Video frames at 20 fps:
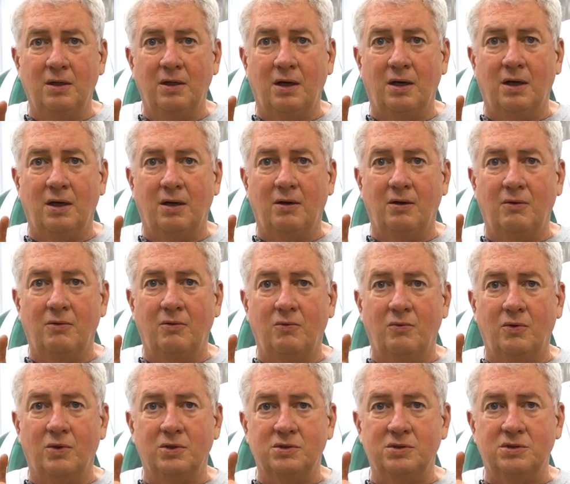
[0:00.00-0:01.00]

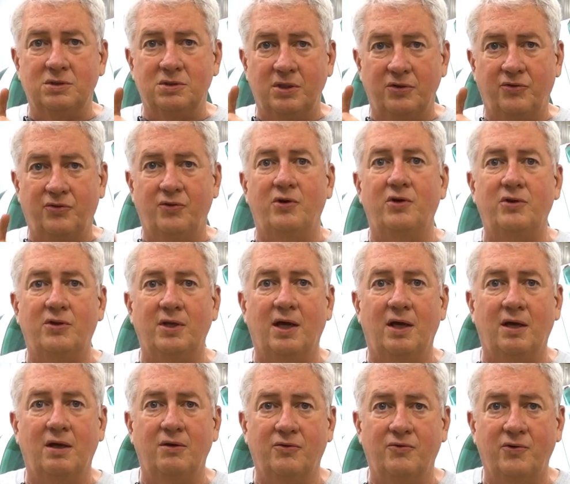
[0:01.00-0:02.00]
was
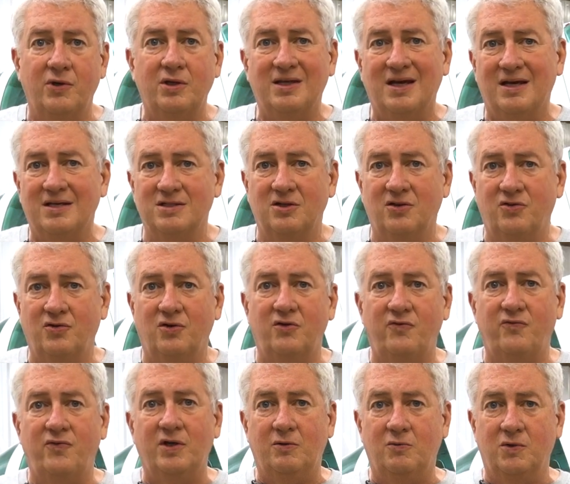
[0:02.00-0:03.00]
3,030
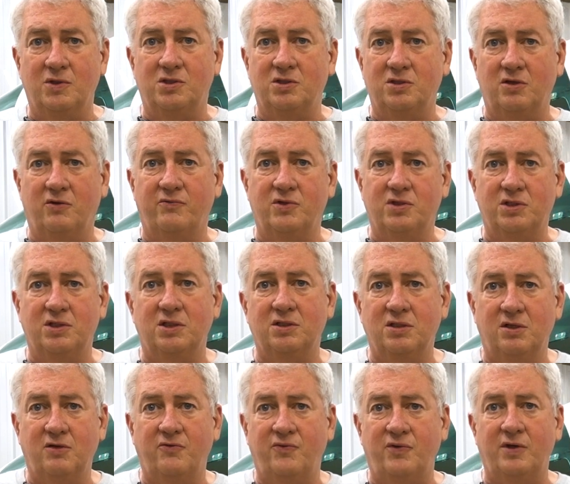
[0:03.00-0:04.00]
feet, which is over
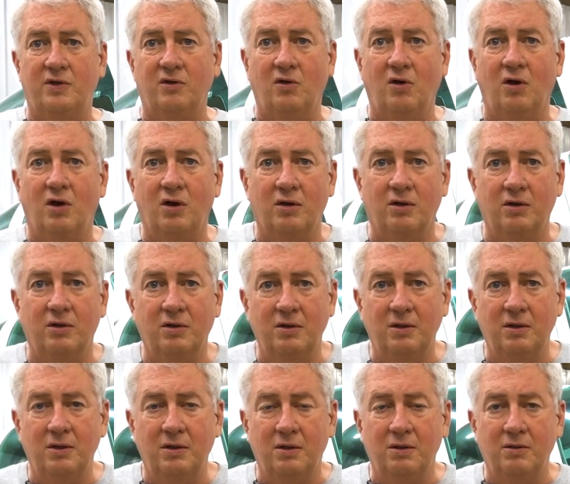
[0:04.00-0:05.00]
600 feet longer
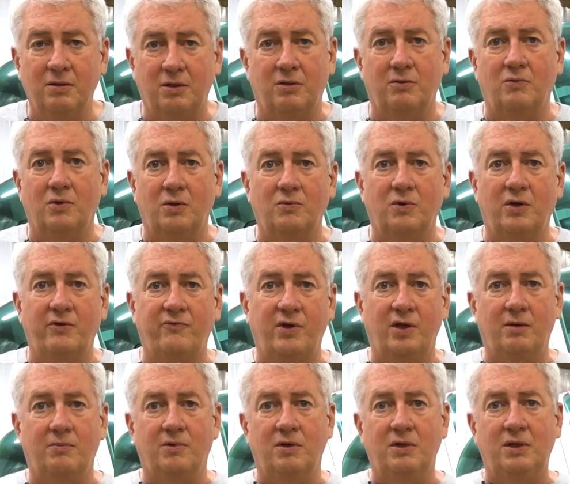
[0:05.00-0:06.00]
than the runway
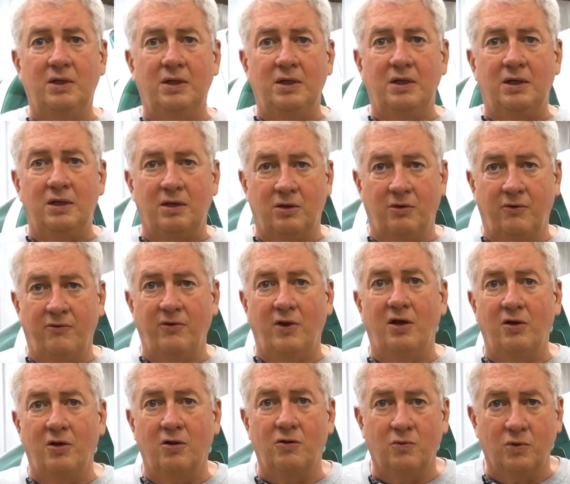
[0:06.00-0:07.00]
available. In
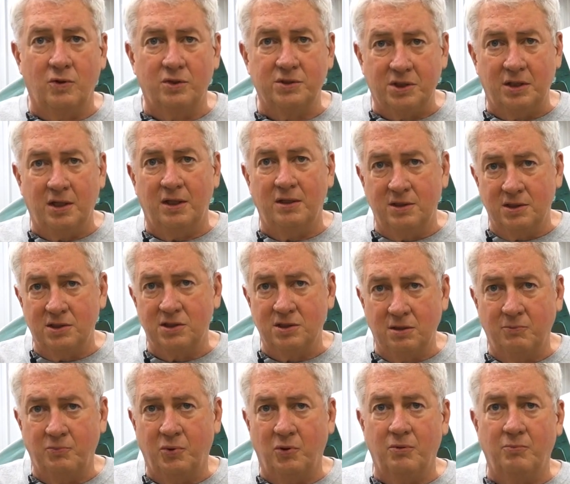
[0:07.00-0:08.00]
other words, and this is an
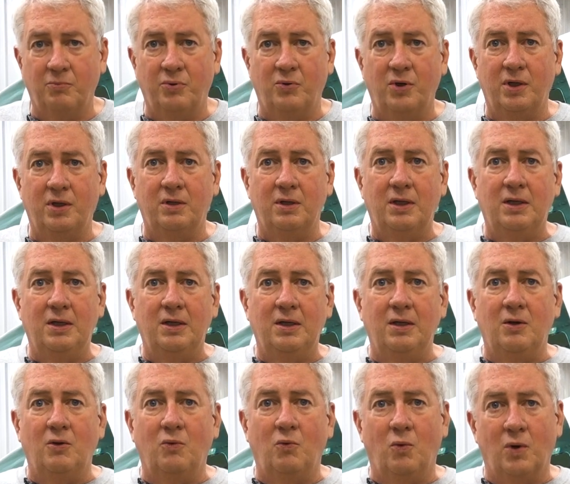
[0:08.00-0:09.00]
important point,
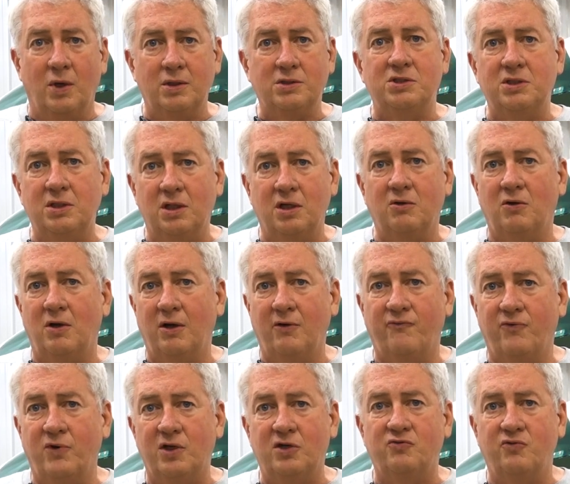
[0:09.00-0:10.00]
once the
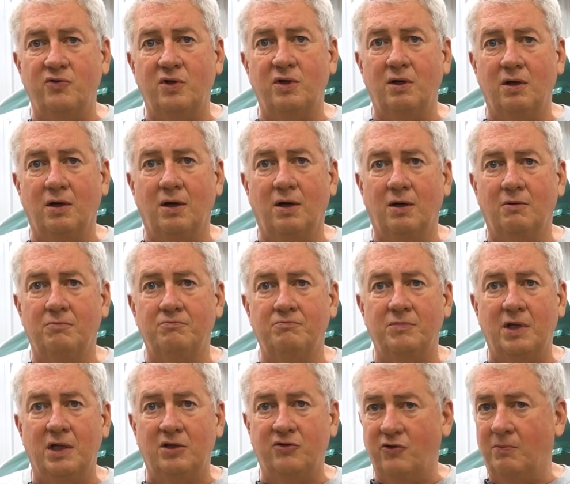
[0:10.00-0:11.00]
aircraft reached VR,
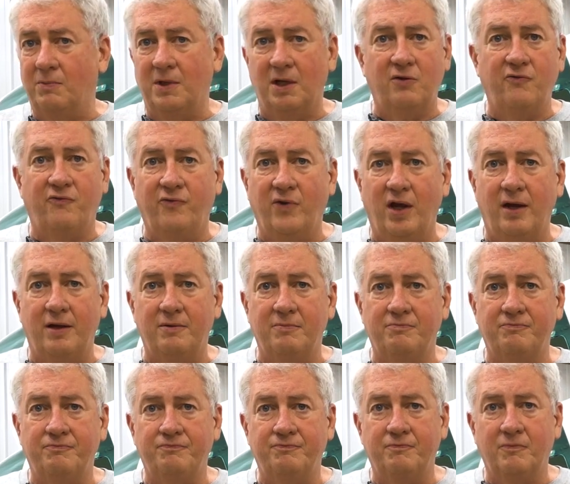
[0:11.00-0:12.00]
it's committed to flight
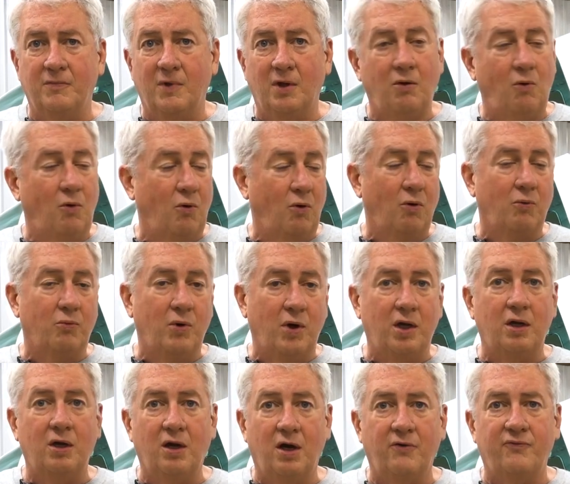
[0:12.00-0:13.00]
or
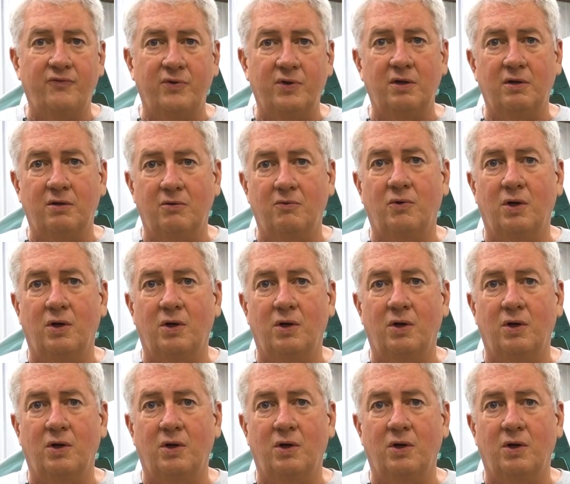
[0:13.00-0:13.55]
running off the end of the